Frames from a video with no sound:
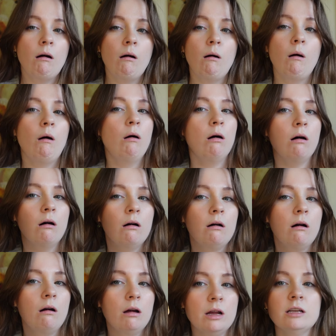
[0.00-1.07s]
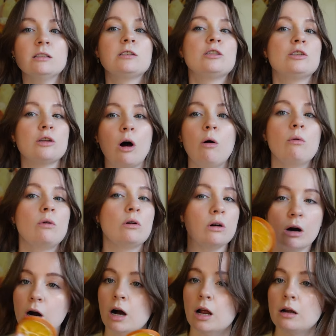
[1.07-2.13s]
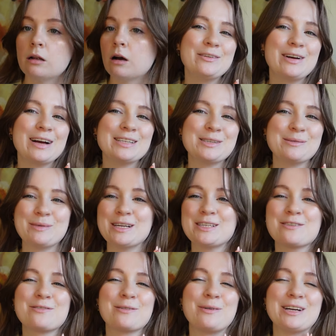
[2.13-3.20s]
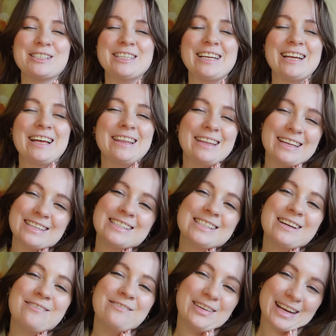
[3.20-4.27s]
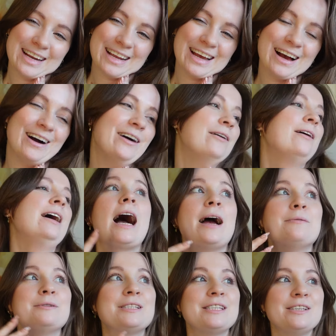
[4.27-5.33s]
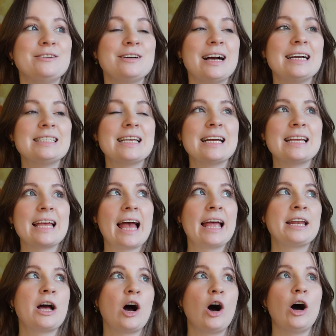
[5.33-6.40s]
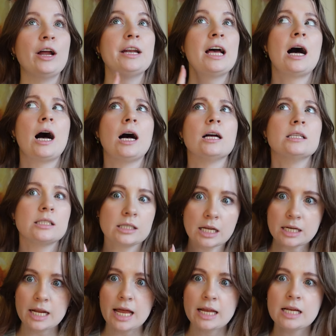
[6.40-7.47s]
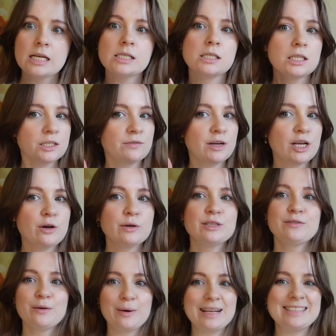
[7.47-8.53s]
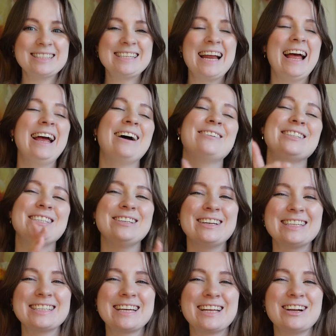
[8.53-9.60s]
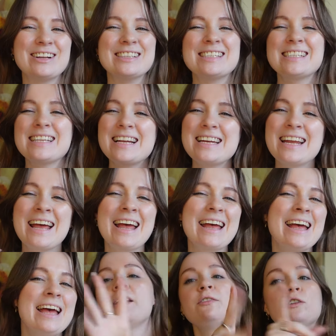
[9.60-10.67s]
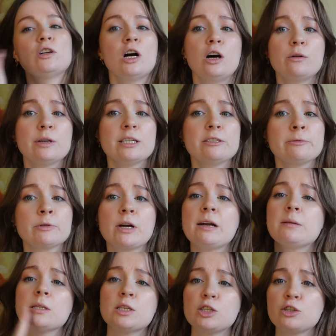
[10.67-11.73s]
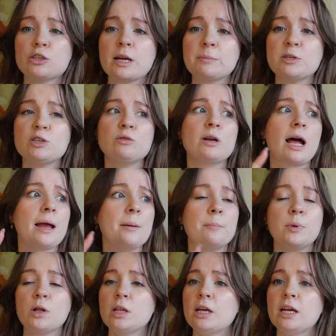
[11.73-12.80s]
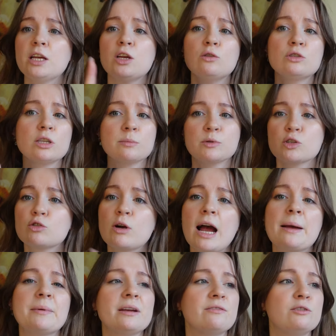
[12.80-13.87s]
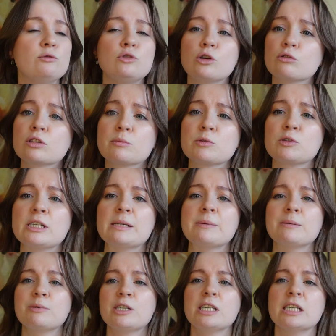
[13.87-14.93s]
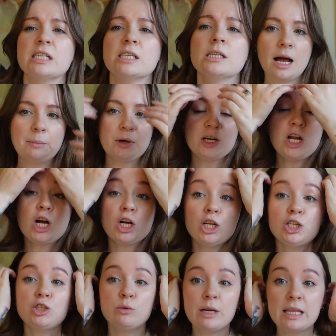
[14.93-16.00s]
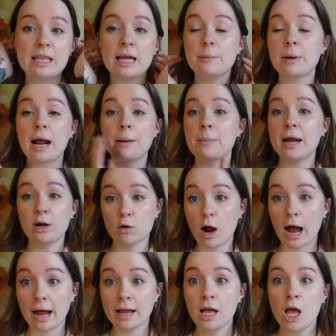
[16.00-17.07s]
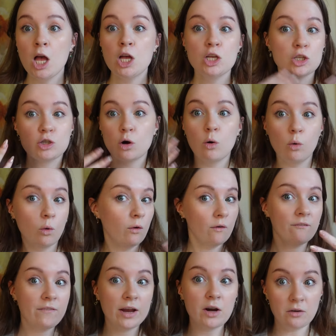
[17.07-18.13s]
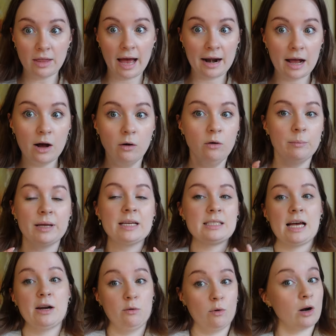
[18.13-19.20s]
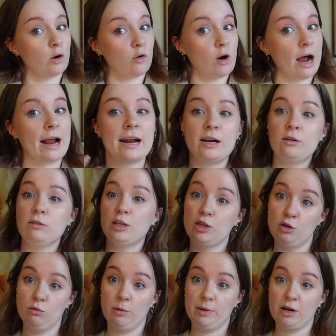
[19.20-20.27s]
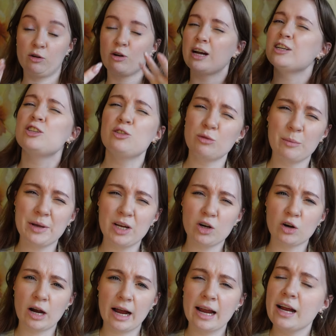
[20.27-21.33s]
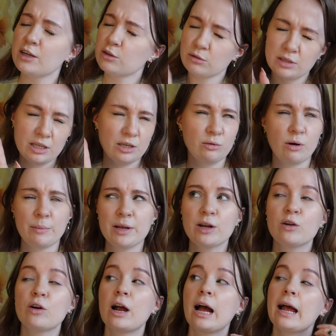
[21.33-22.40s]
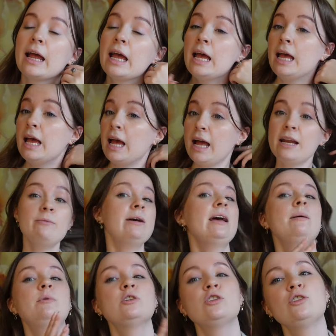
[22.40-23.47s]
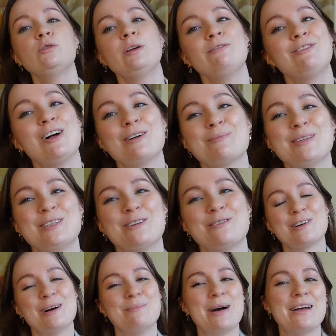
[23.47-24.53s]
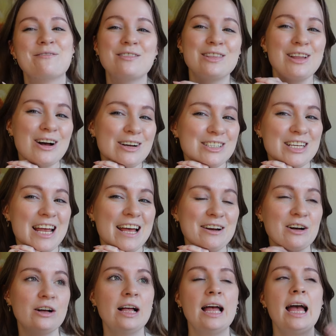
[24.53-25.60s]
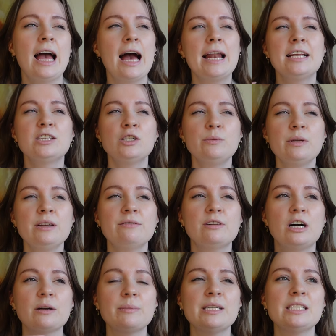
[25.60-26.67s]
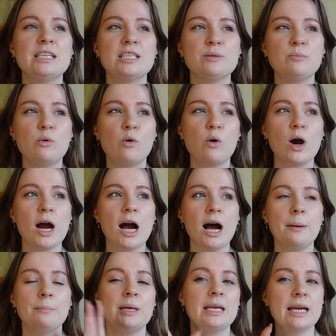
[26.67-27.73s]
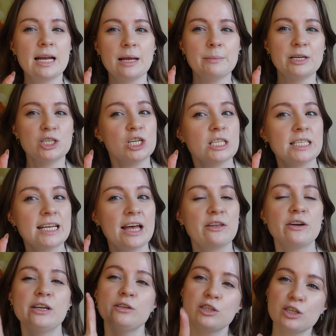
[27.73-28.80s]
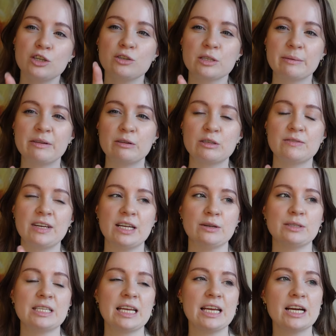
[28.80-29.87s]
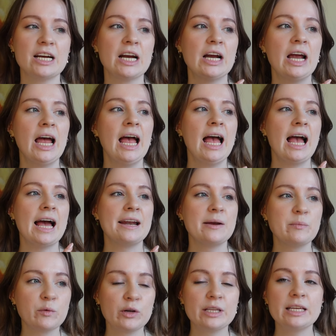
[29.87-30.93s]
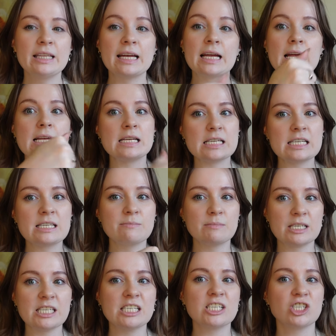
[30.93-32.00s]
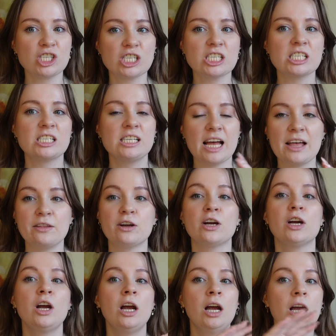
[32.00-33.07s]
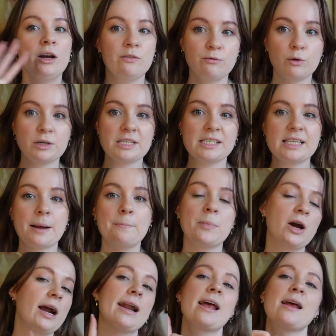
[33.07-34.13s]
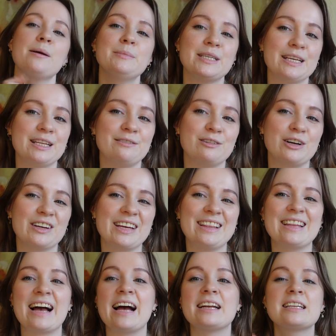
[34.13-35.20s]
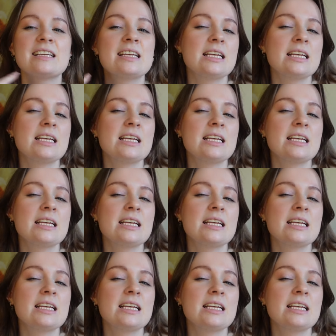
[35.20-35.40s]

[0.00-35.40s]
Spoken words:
oh, it's so good. Thank you guys so much for watching this video. I will see you guys again on Sunday, because this video is for Wednesday. I will see you guys again on Sunday. If you're not already subscribed, this is your time to do it. I am bullying you. Subscribe, and if you don't subscribe, I'm not gonna do anything, but I might cry. So figure that out, because I don't want to cry, and I don't think you want me to cry. Do you want me to cry? I don't think you want me to cry. Anyway, I'm also doing Vlogmas on my vlog channel, and it's not really Vlogmas, it's more me getting my shit together. I used to do some of those videos here, and I'm really like getting my shit together for December, and I am daily vlogging that